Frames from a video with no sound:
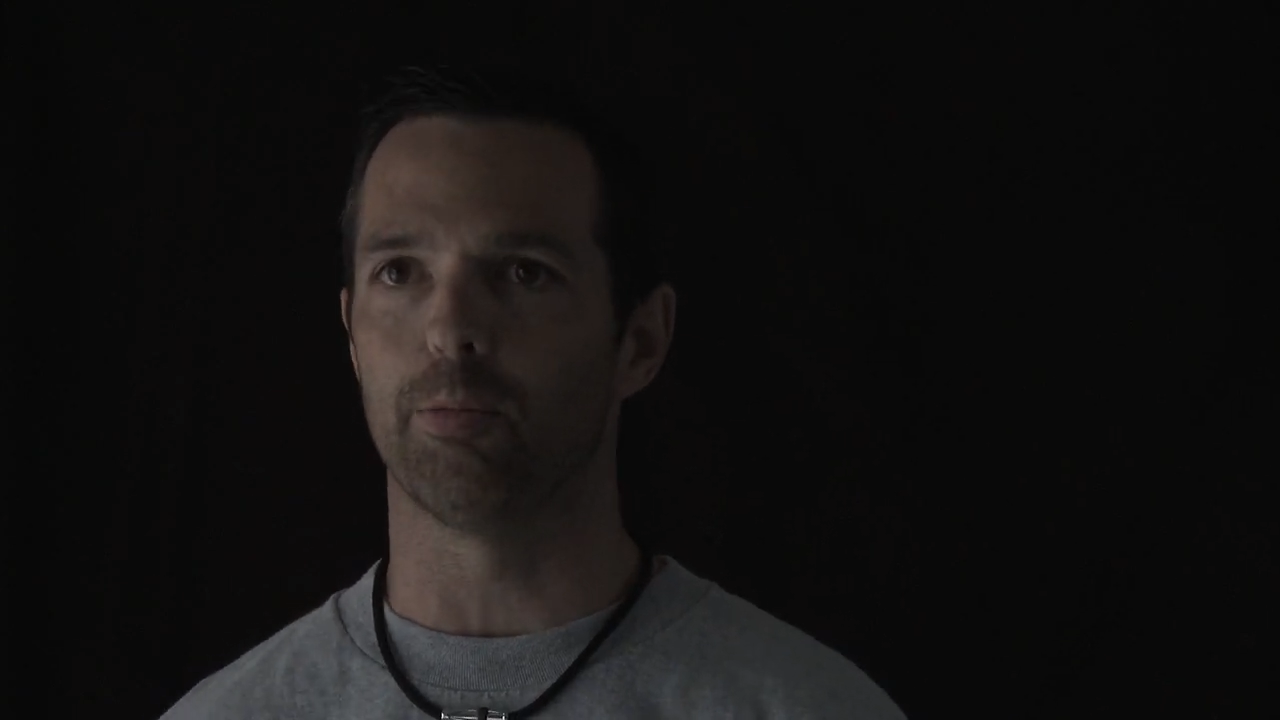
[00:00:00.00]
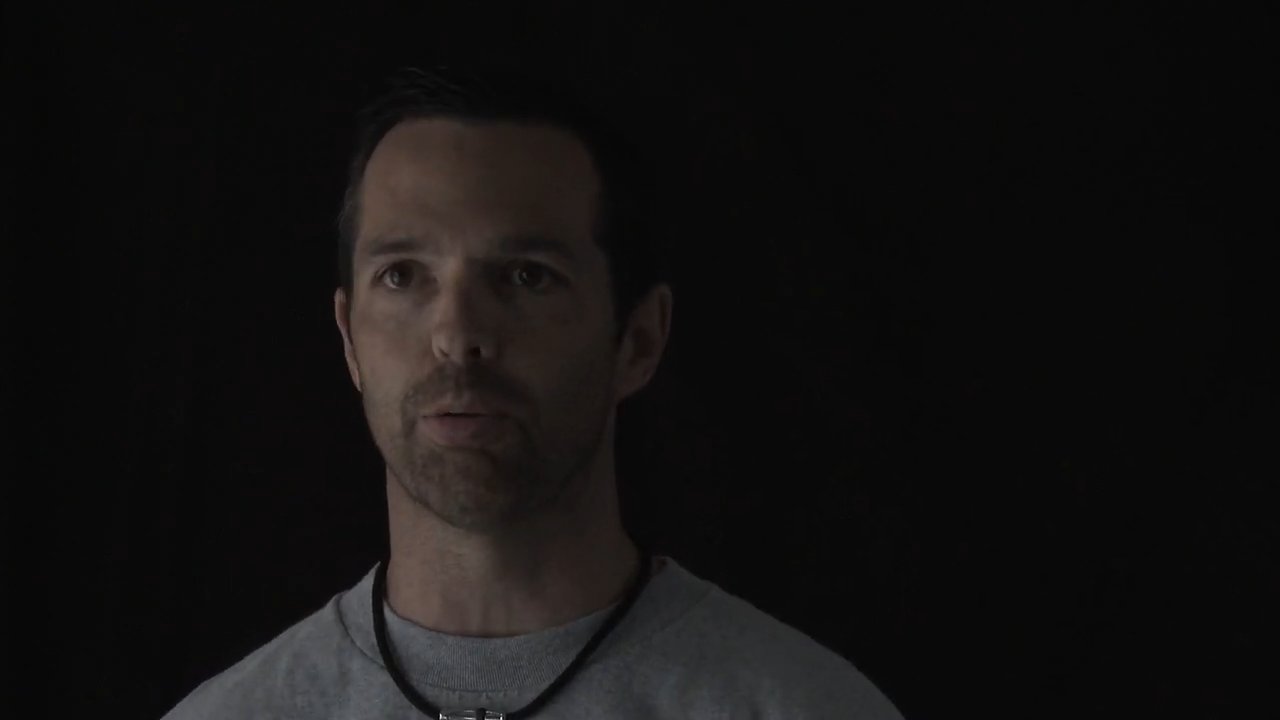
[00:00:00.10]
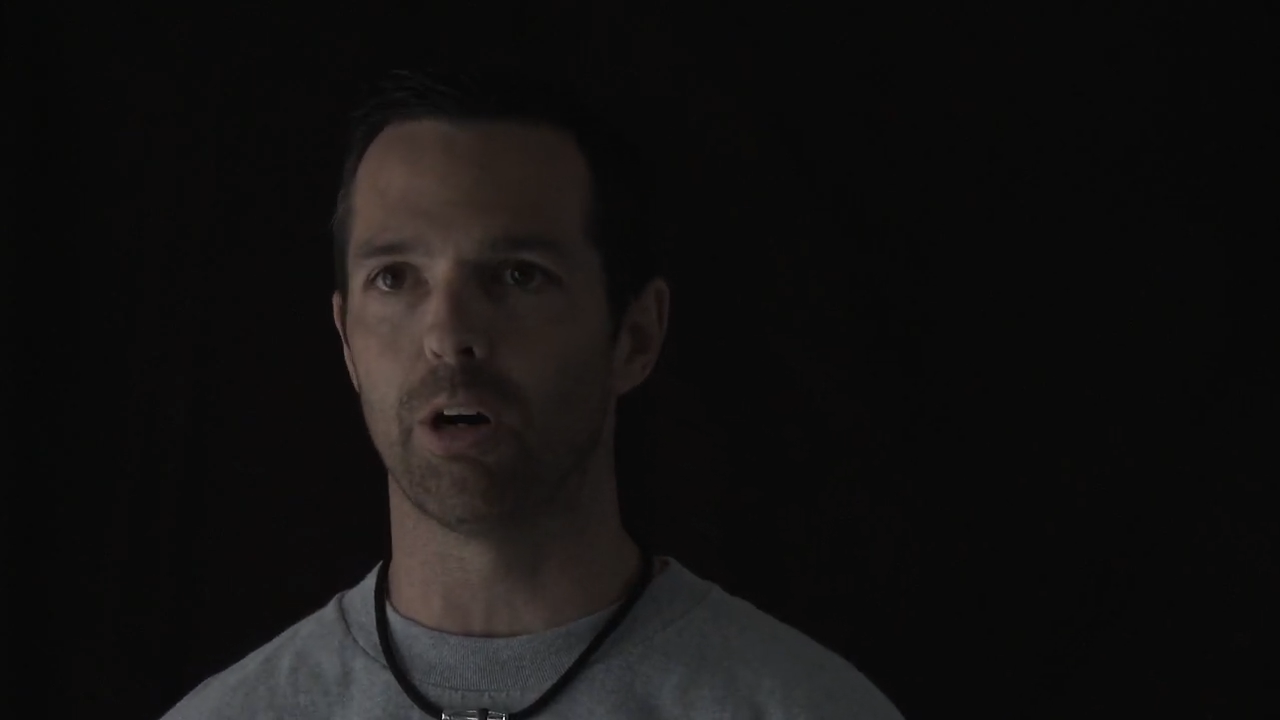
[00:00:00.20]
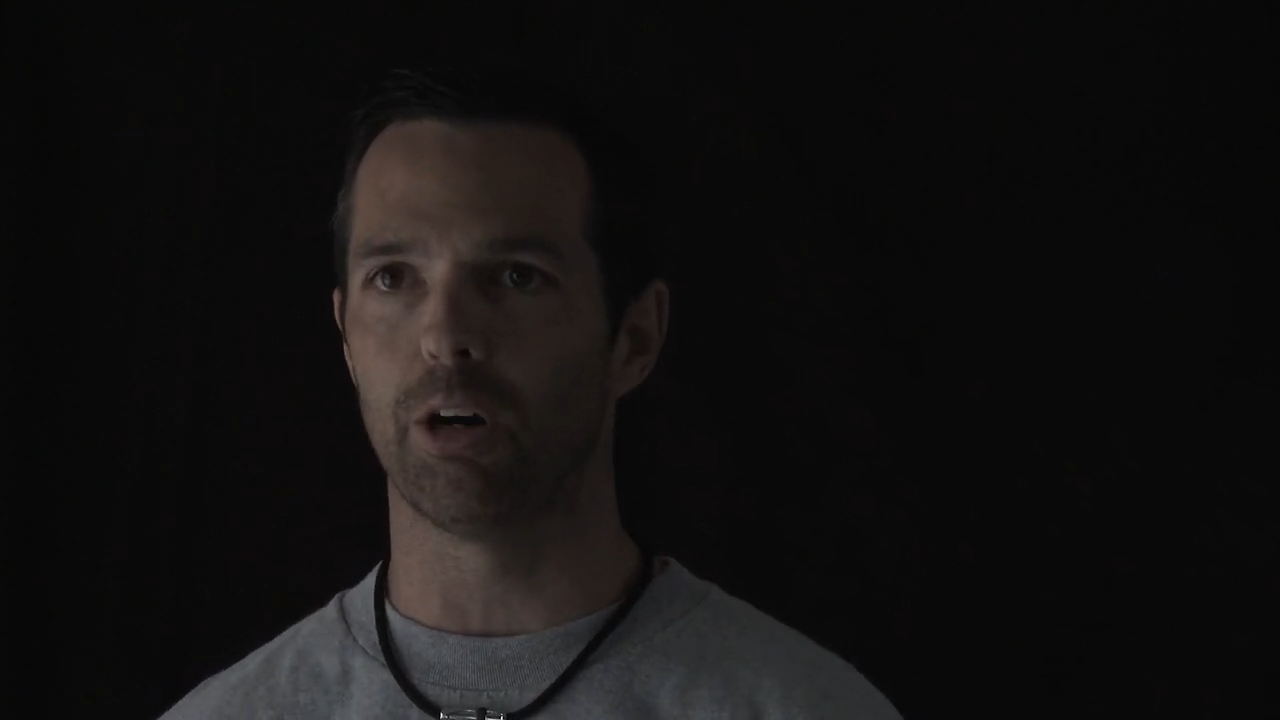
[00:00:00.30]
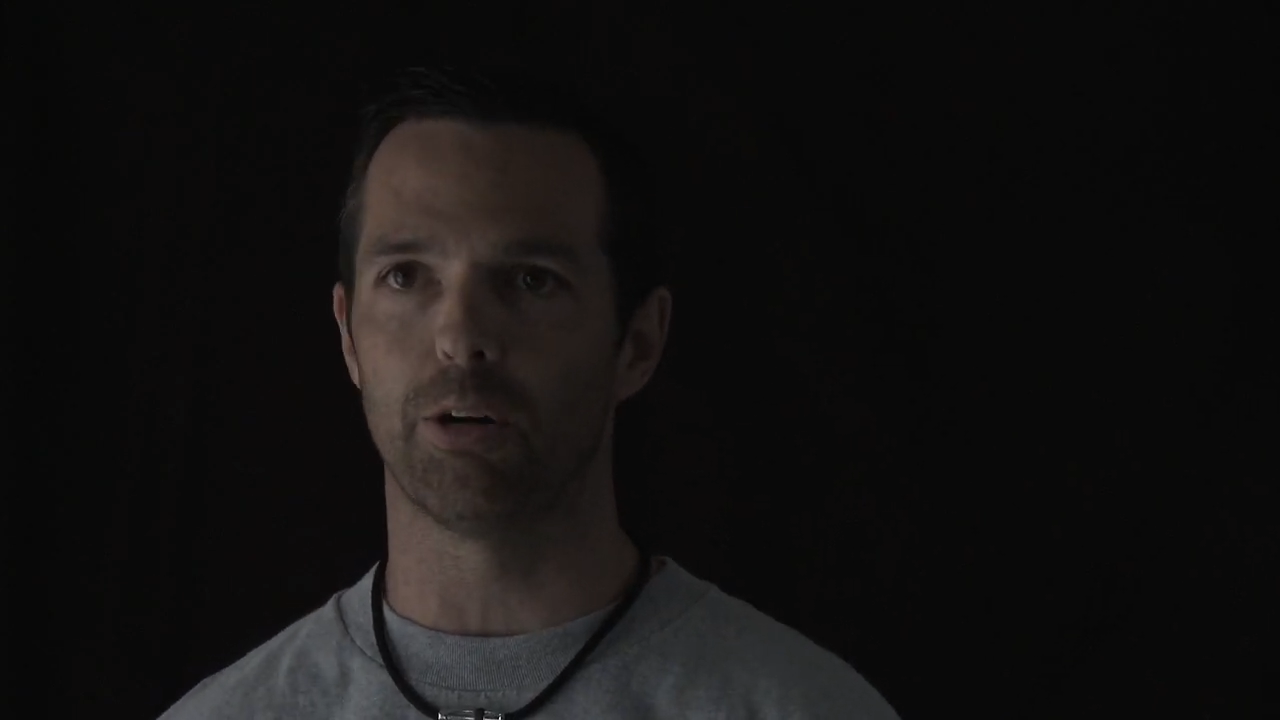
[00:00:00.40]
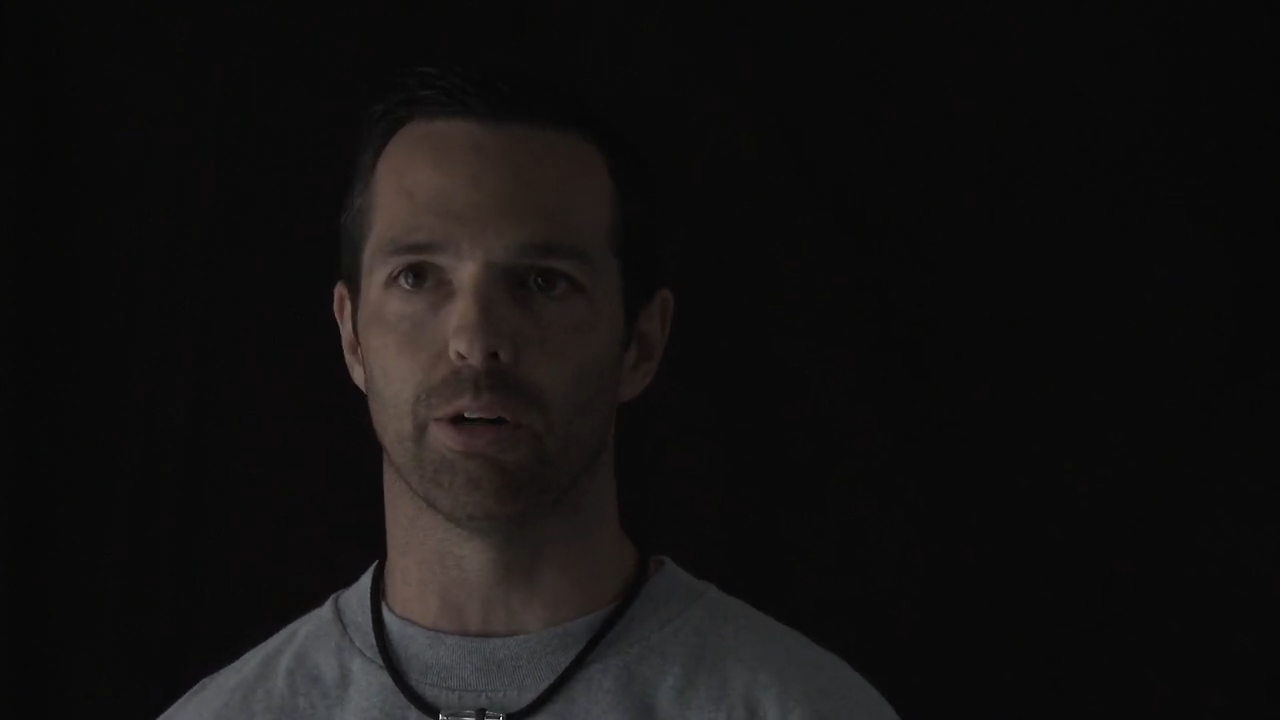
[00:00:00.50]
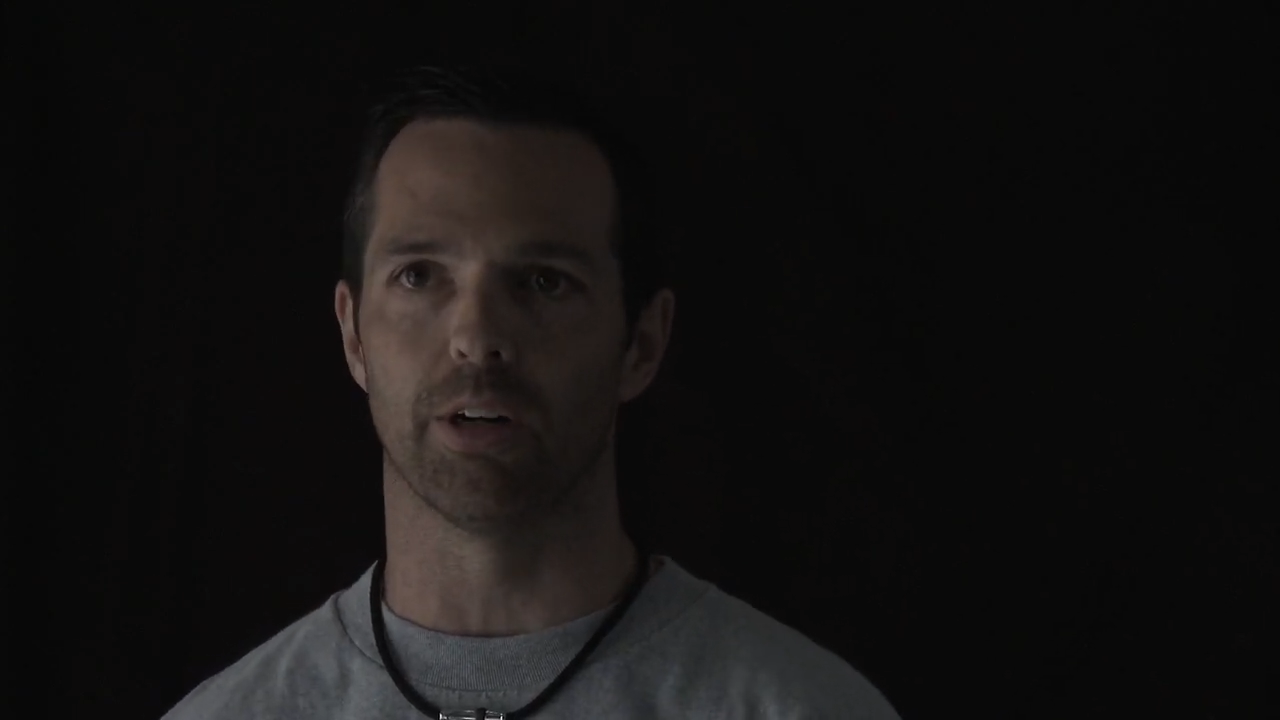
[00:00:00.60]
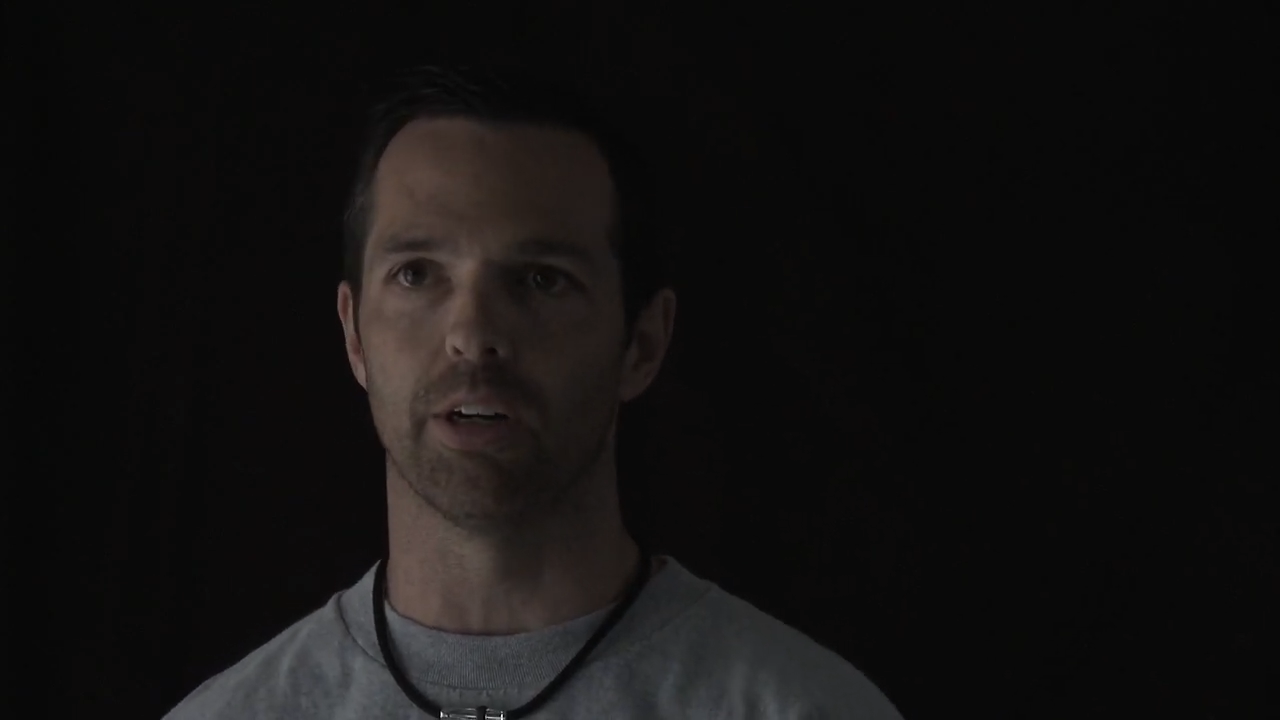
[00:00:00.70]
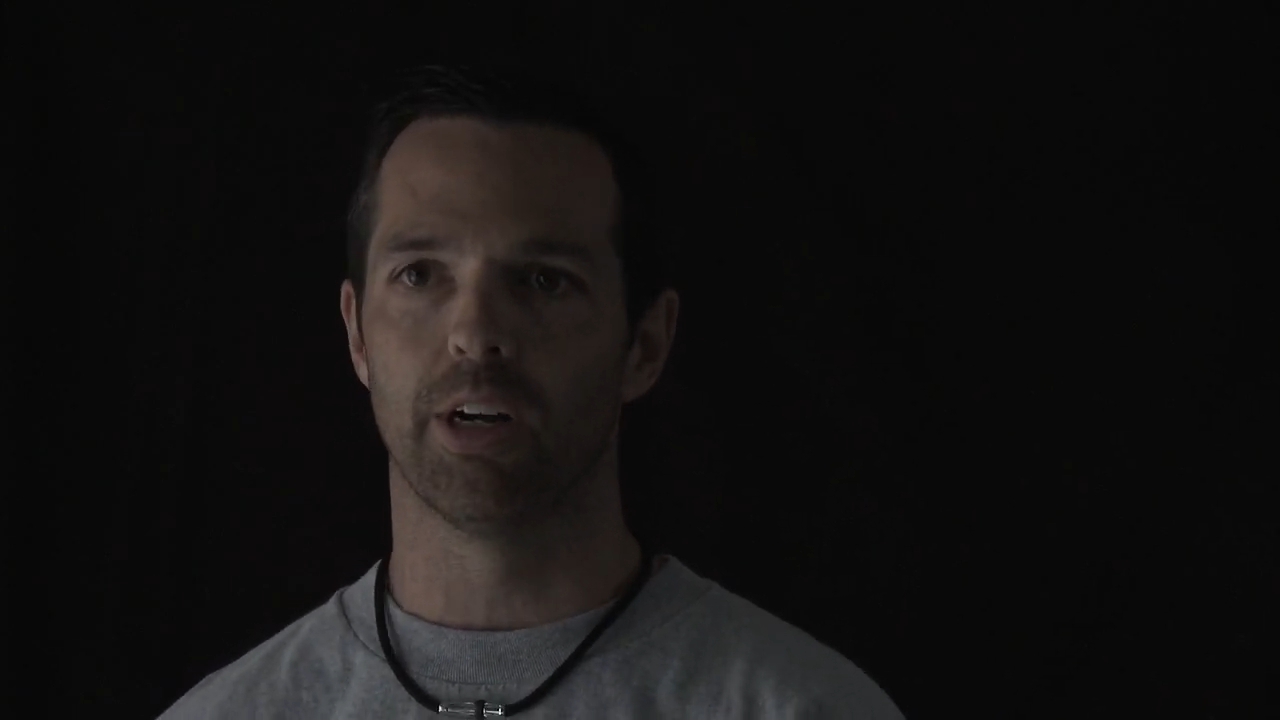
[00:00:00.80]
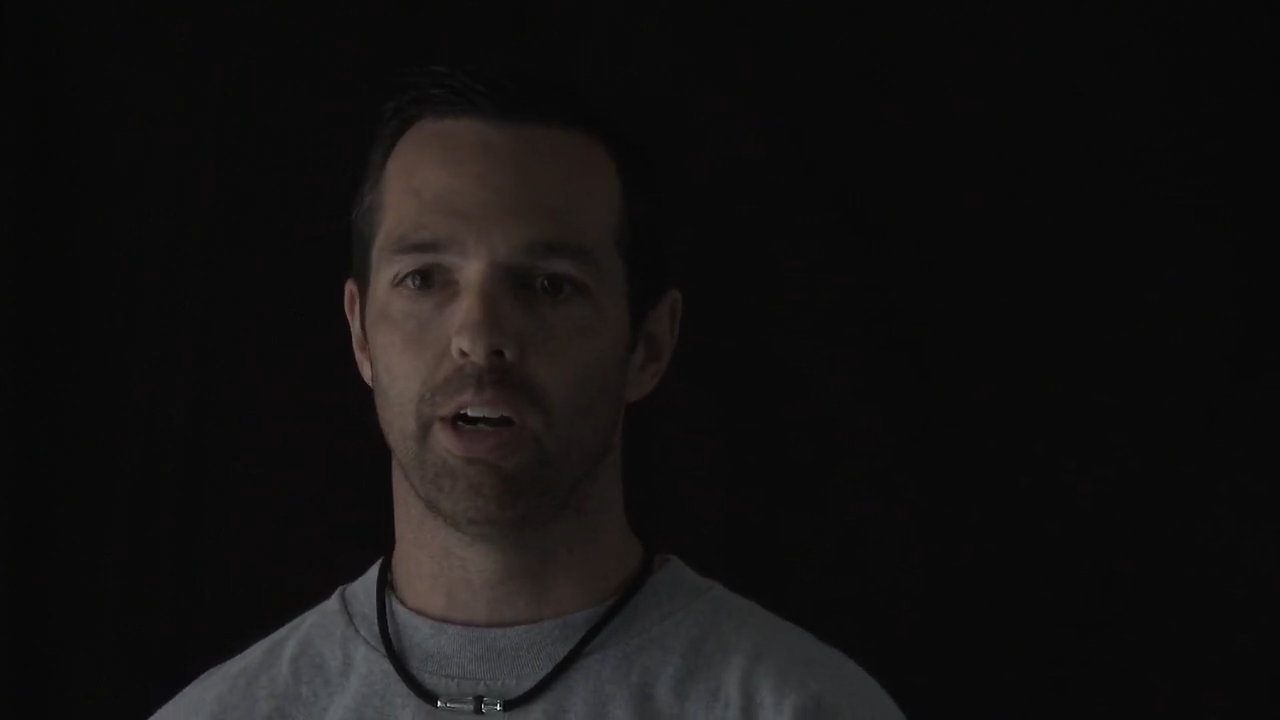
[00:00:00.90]
pro
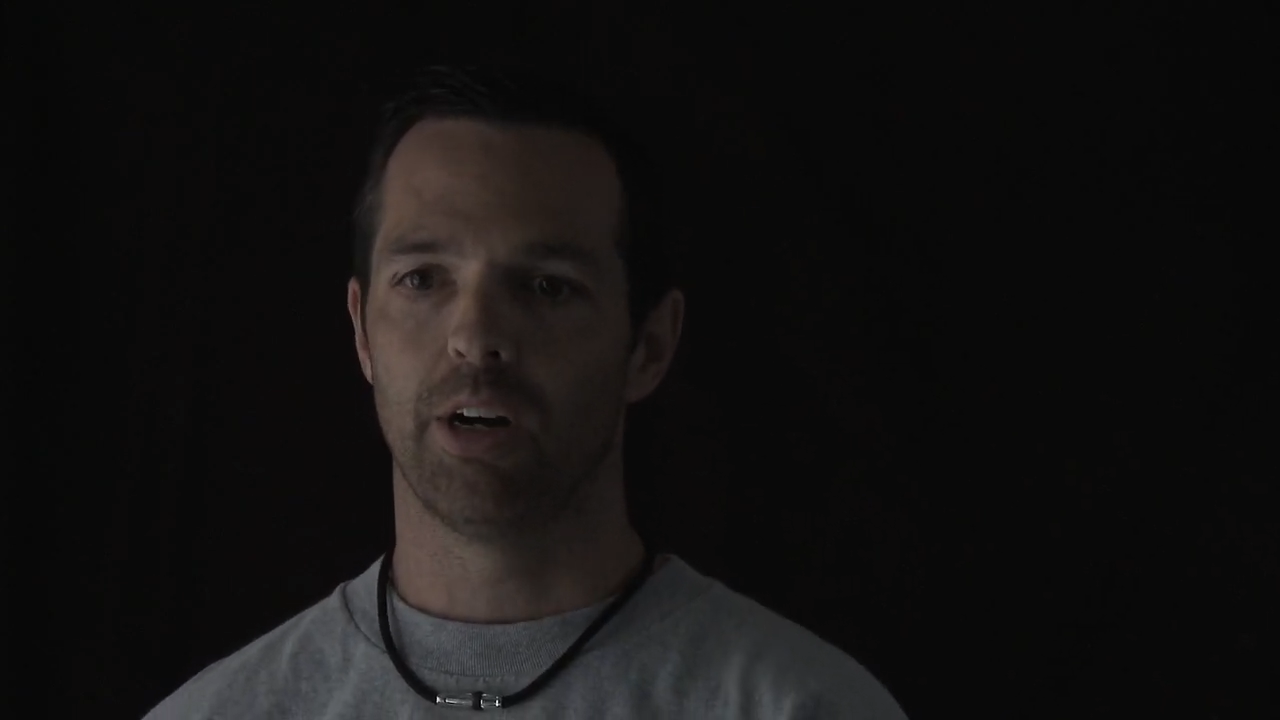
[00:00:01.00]
or